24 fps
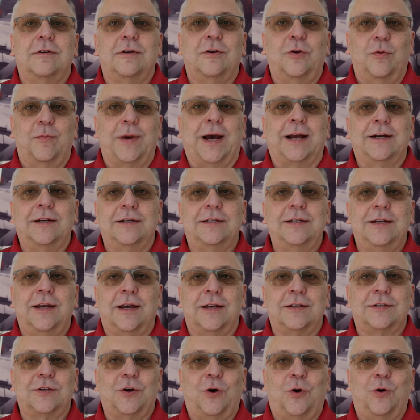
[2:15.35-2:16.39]
humanity
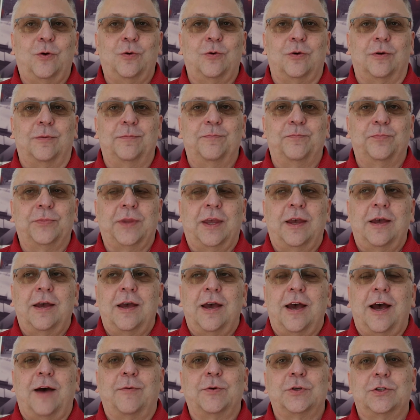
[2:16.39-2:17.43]
as a whole.
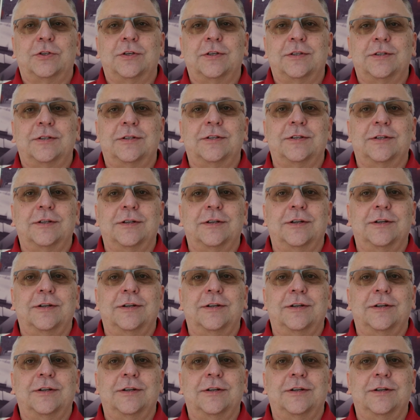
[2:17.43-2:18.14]
It was just